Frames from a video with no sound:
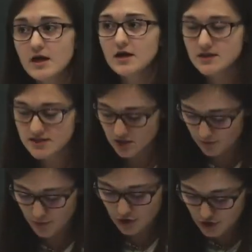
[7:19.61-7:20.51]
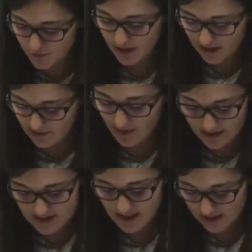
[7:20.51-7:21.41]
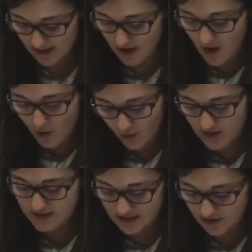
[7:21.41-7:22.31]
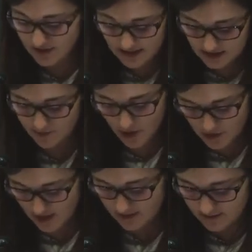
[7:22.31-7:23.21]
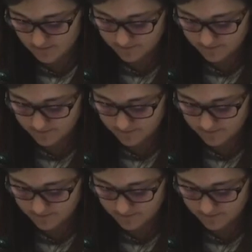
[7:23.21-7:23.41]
consider pursuing an independent study or a senior thesis project.